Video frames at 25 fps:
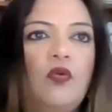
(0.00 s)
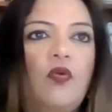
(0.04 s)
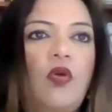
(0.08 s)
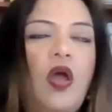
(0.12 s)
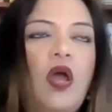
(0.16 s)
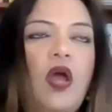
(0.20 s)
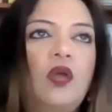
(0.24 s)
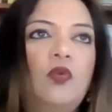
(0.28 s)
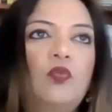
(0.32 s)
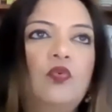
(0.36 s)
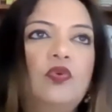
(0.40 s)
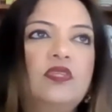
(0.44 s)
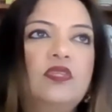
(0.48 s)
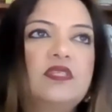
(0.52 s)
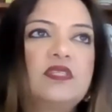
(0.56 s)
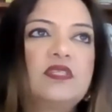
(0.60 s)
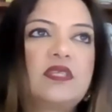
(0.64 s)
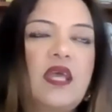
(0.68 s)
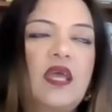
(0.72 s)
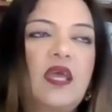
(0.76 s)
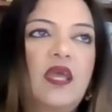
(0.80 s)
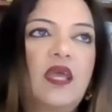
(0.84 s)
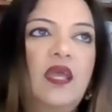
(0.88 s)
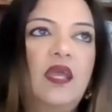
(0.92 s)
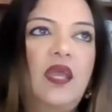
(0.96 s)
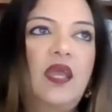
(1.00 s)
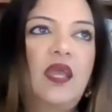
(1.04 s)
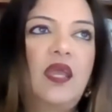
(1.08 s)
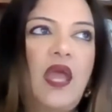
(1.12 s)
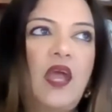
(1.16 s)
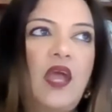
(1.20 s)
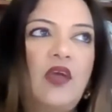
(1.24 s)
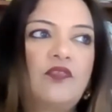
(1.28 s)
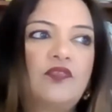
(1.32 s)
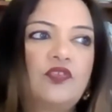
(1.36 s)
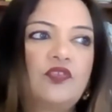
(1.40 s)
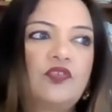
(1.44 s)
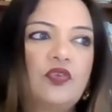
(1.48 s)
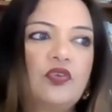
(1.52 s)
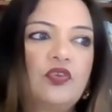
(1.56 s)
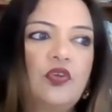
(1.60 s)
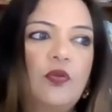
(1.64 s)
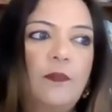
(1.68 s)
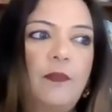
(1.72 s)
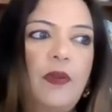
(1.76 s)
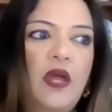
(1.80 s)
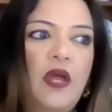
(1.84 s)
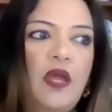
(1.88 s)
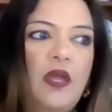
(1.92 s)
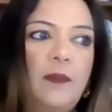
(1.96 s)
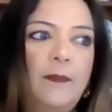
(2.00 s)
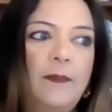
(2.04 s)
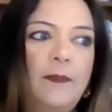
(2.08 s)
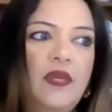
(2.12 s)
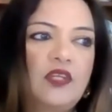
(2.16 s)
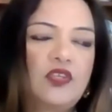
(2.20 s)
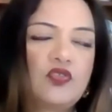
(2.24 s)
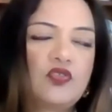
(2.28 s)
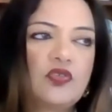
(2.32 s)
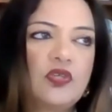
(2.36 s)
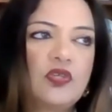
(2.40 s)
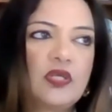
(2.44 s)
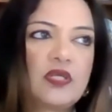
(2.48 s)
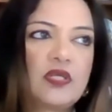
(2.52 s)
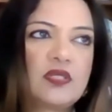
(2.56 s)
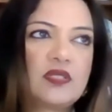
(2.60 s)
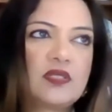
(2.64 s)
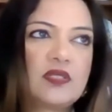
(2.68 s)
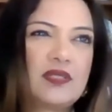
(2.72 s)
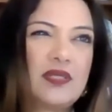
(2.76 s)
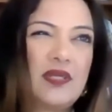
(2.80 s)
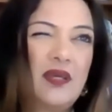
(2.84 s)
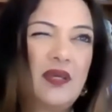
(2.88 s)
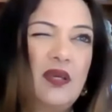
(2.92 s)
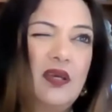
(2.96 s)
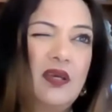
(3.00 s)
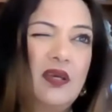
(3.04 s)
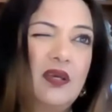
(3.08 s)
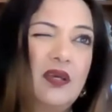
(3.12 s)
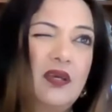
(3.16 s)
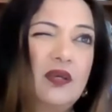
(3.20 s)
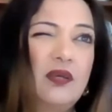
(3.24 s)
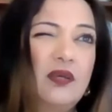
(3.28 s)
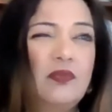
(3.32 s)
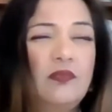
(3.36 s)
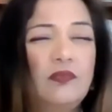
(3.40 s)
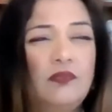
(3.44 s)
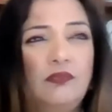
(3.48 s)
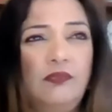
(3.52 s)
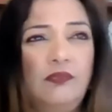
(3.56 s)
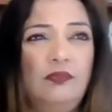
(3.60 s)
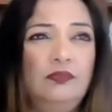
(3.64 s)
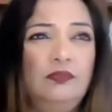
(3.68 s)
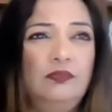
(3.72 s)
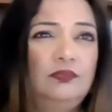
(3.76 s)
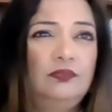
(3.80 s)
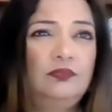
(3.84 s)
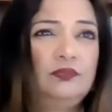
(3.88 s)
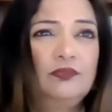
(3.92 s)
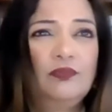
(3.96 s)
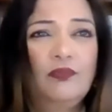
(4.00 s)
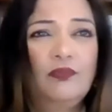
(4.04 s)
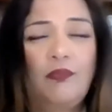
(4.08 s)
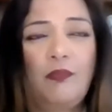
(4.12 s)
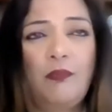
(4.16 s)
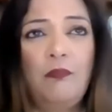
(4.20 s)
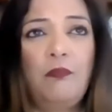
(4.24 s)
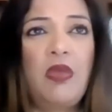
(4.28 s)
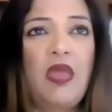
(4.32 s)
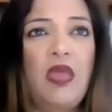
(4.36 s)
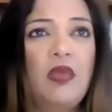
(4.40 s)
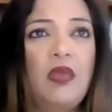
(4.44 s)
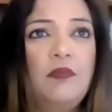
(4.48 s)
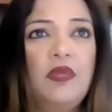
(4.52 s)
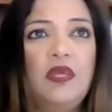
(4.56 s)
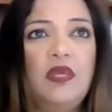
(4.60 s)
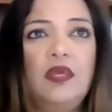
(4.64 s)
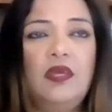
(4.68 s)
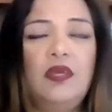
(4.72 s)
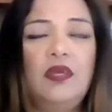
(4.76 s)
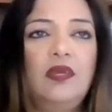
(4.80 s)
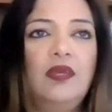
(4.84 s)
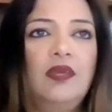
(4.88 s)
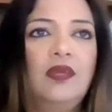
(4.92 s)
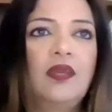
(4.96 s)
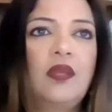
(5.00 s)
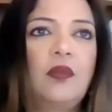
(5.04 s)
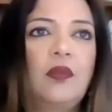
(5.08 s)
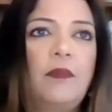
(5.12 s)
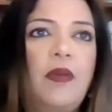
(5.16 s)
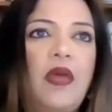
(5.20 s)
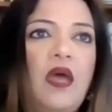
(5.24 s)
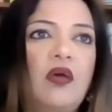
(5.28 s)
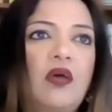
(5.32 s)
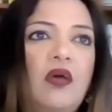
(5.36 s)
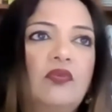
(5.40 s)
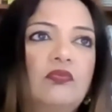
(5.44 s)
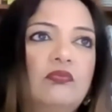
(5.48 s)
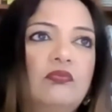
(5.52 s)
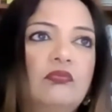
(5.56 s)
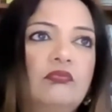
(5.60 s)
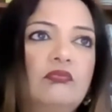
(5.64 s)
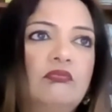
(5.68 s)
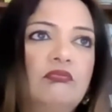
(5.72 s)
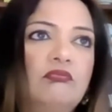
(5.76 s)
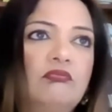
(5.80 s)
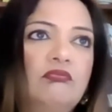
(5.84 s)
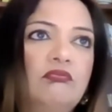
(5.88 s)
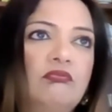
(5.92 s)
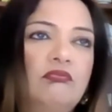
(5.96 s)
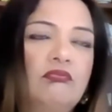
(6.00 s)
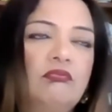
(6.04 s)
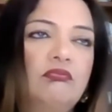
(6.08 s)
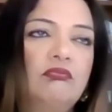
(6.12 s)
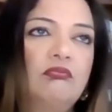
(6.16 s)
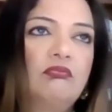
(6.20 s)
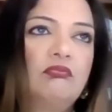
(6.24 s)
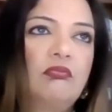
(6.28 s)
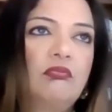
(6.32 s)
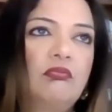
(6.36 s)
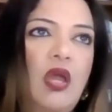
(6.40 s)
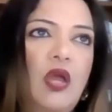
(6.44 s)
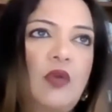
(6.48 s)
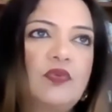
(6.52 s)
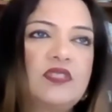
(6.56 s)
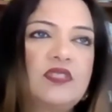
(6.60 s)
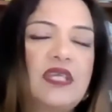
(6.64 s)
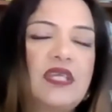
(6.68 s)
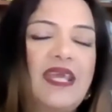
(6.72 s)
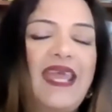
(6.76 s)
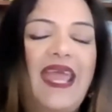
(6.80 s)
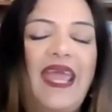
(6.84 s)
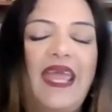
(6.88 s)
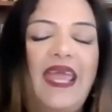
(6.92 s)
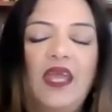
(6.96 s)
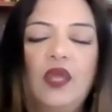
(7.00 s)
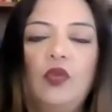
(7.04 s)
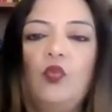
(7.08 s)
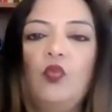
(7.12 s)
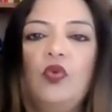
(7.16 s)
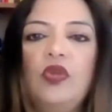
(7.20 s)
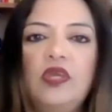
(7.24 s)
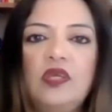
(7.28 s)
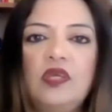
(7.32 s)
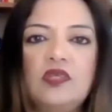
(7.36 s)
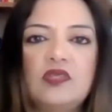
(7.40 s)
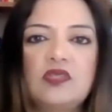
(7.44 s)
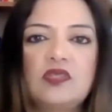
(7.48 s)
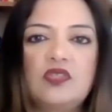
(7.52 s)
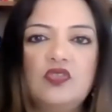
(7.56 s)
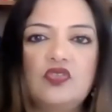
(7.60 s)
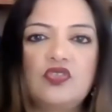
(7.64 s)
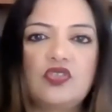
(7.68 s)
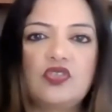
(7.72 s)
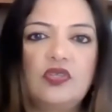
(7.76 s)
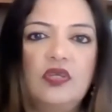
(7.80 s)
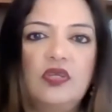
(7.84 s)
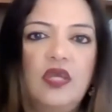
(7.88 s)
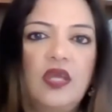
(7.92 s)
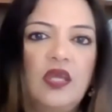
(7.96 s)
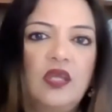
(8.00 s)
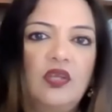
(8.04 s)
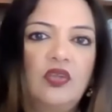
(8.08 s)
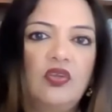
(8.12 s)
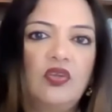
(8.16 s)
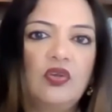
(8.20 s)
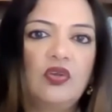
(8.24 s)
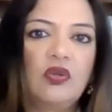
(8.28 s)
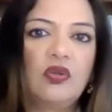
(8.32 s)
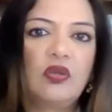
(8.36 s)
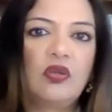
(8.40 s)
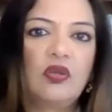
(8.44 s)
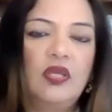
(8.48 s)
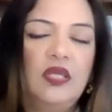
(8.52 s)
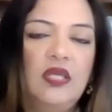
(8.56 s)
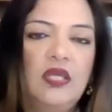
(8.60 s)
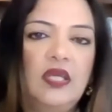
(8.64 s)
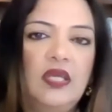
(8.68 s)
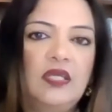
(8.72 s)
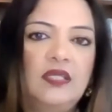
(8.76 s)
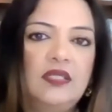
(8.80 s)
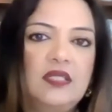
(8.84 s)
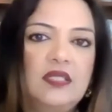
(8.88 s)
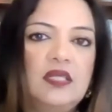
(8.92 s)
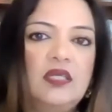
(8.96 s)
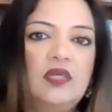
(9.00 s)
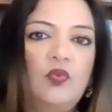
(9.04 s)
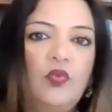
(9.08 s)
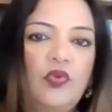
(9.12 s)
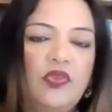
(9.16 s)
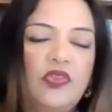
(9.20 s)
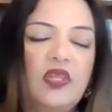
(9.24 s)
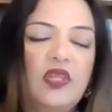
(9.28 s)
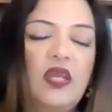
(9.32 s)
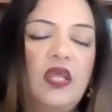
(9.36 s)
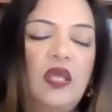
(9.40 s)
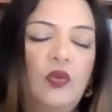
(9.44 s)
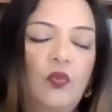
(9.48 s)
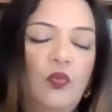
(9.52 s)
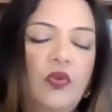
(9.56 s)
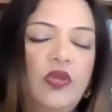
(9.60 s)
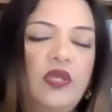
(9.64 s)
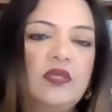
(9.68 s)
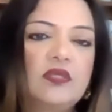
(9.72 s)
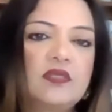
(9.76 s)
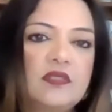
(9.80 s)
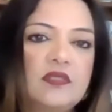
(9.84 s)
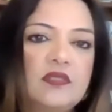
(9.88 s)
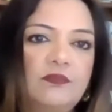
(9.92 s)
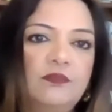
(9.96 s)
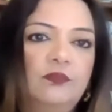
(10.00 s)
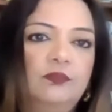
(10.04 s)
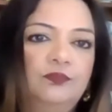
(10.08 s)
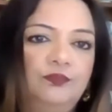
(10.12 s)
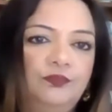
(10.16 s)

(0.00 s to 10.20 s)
I would say after your biometrics, maybe in about, I would say 8 weeks, you should get your EAD within 8 weeks.